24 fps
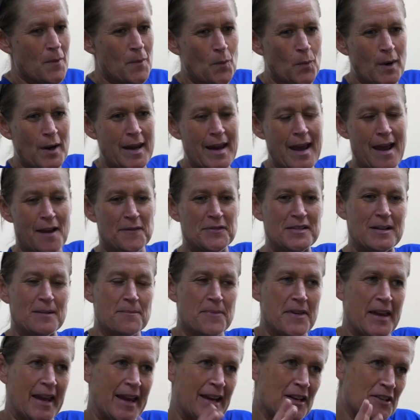We have
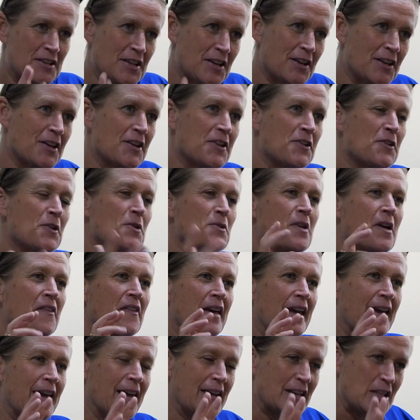something internal that the
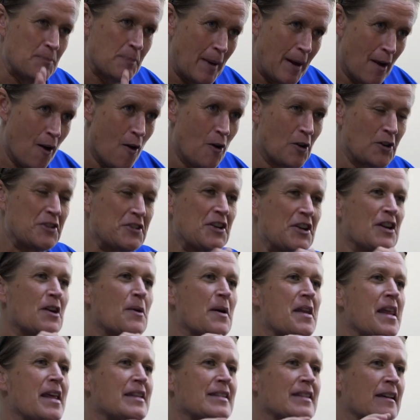kids belong to,
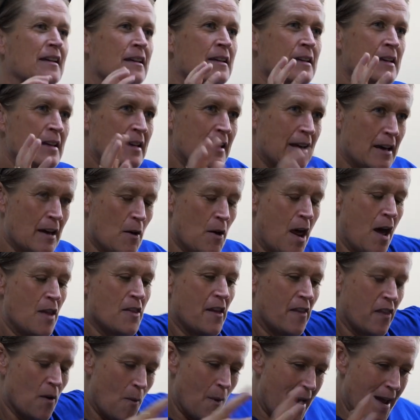and it's
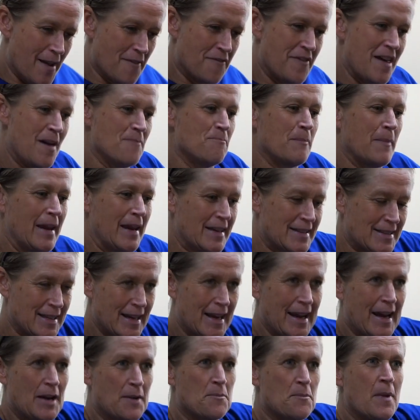another way of them
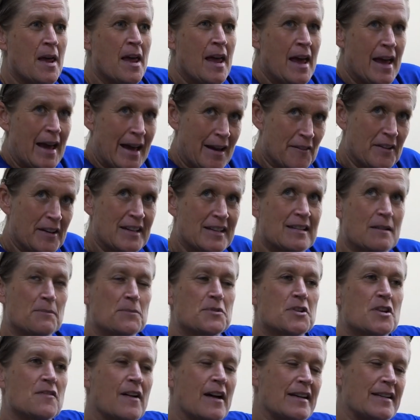meeting and having some
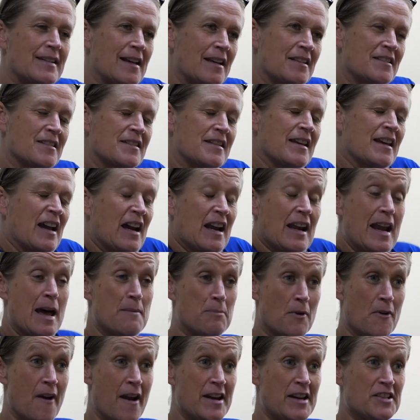sort of identity and
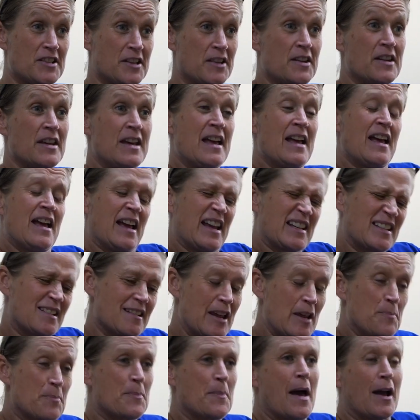collaboration. It's
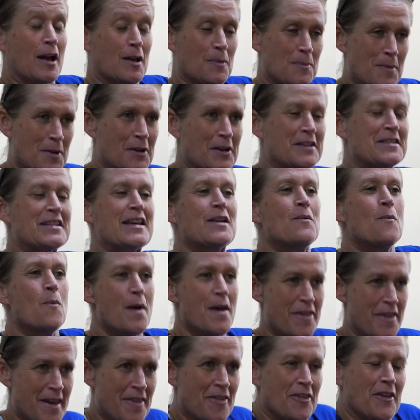like a community
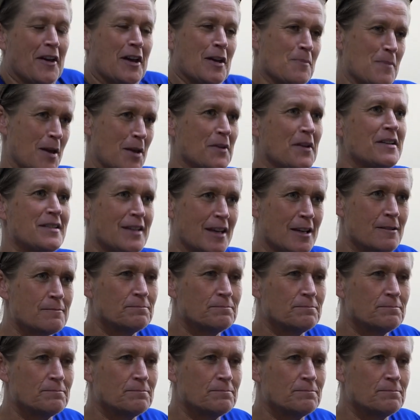within the community.